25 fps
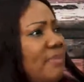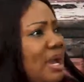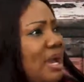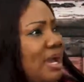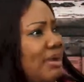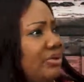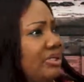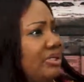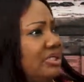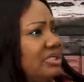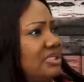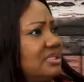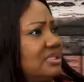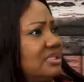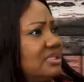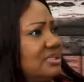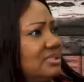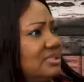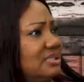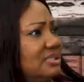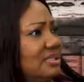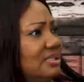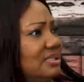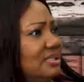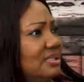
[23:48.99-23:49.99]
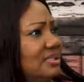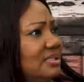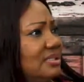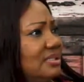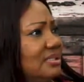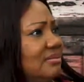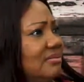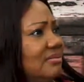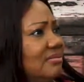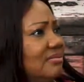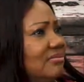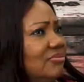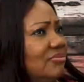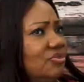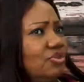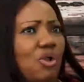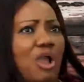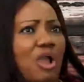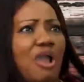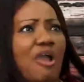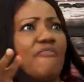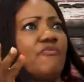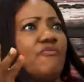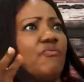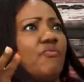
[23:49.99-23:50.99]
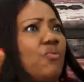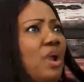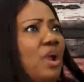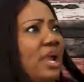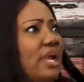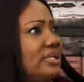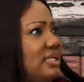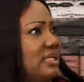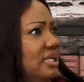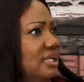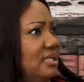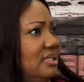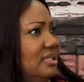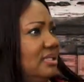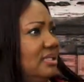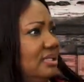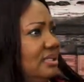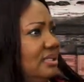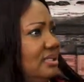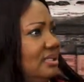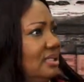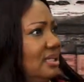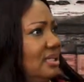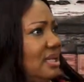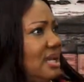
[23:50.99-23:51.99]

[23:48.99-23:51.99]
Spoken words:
marriage, you have wedding.